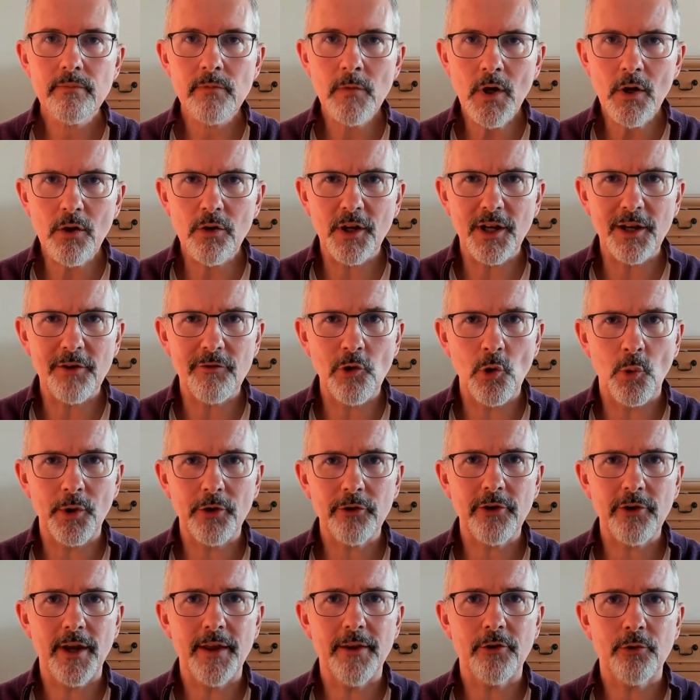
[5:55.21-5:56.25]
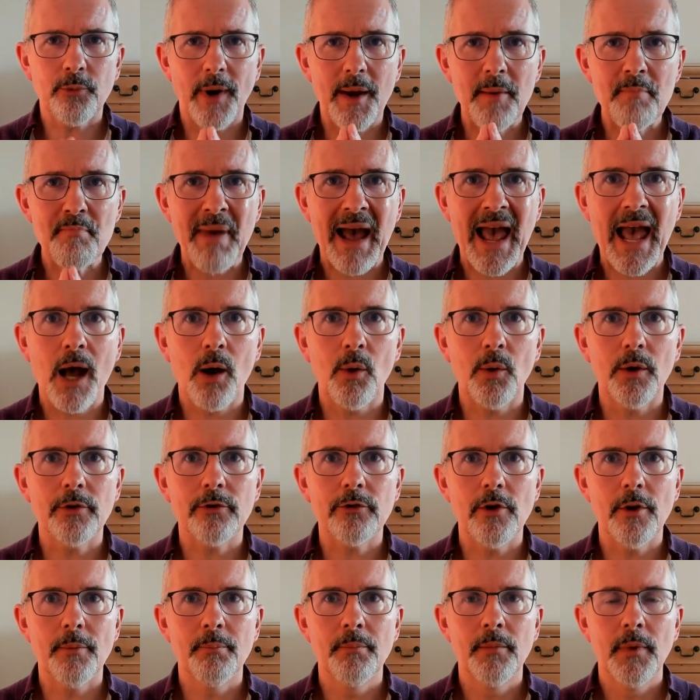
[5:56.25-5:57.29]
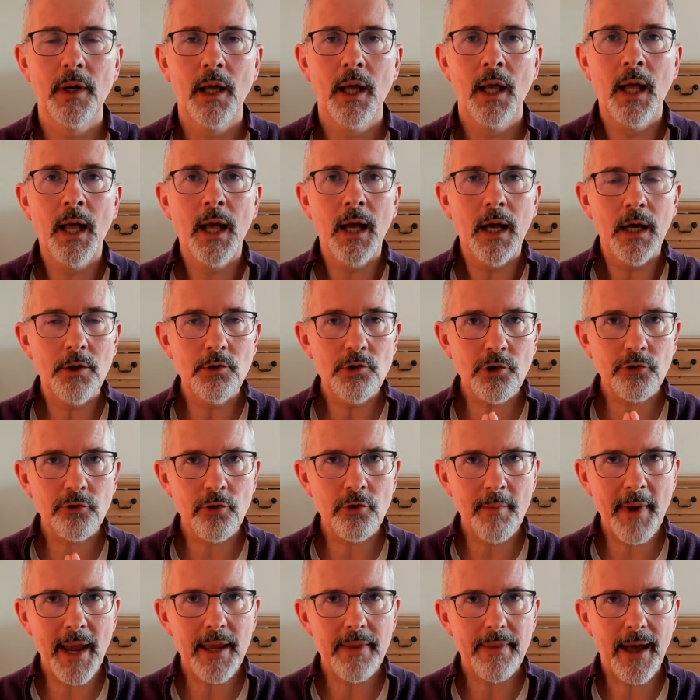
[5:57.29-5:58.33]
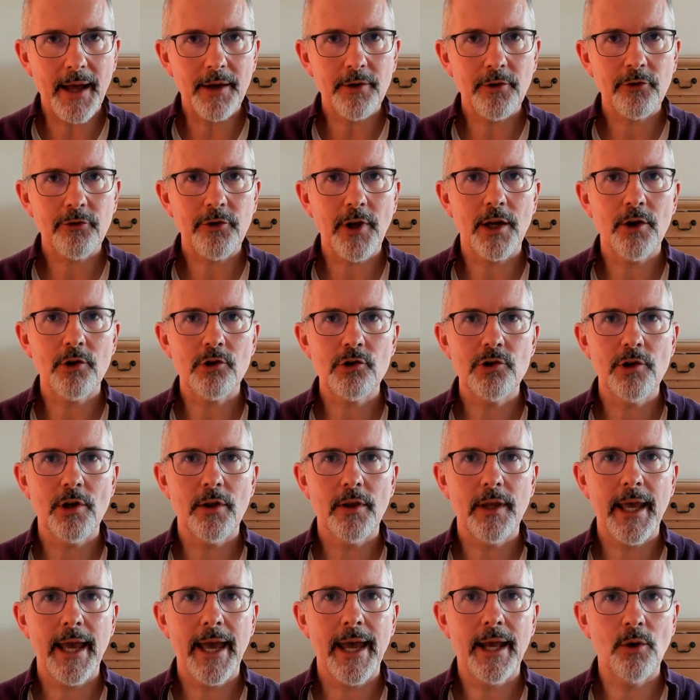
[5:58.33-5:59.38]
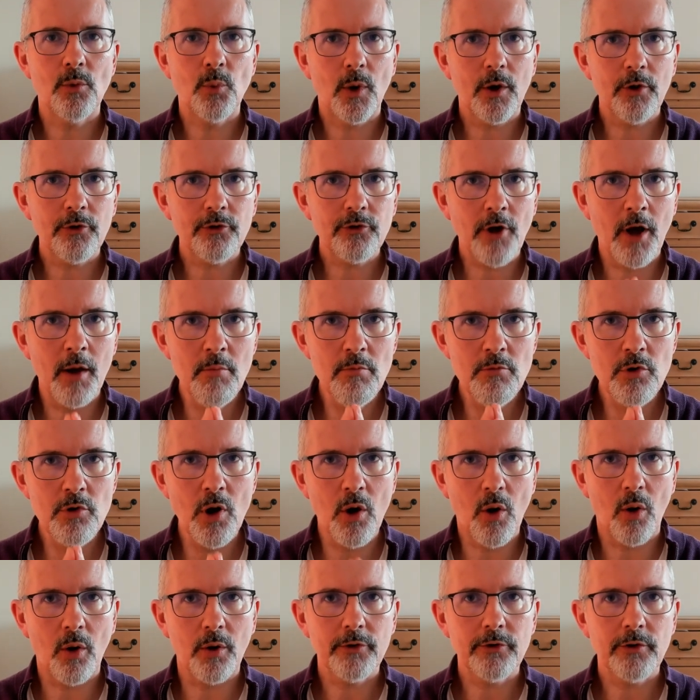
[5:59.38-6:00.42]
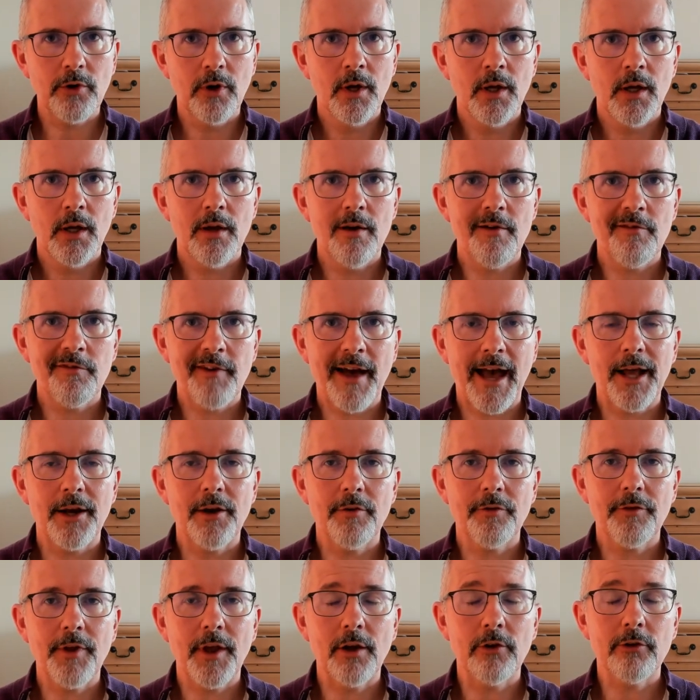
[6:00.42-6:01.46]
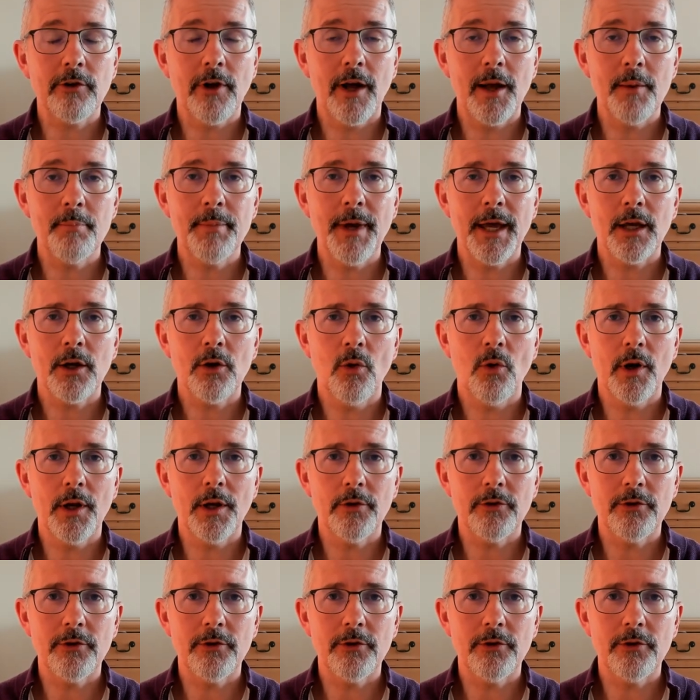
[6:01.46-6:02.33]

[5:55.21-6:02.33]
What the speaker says: that, if you want to see it this way, powers them. And just to make that distinction at the end, whilst I'm not a fan of things like Bitcoin as an